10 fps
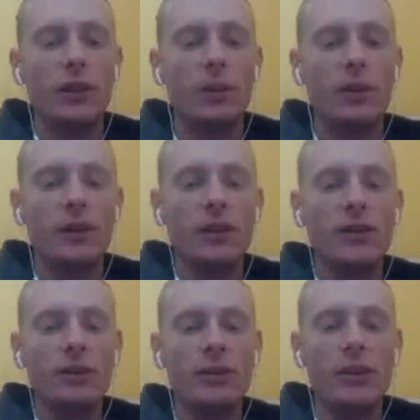We're going to
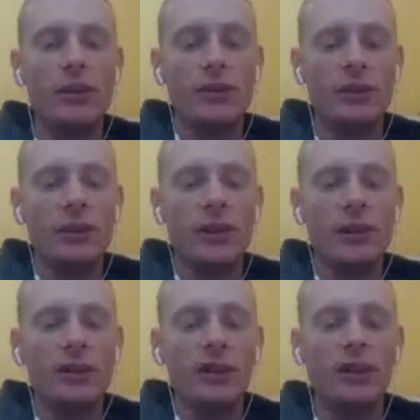use Yoshi's tongue
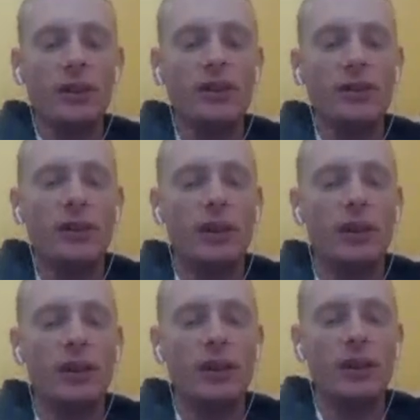to eat the
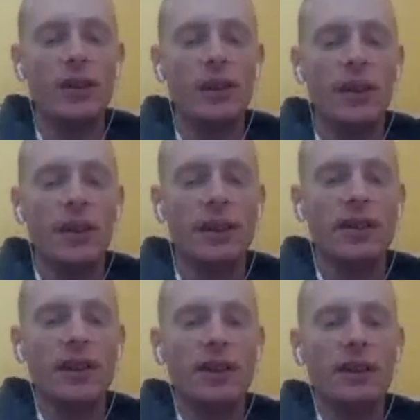star, and
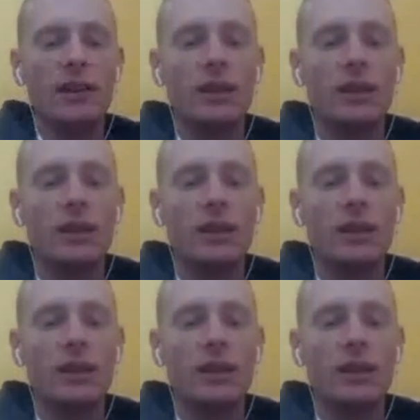then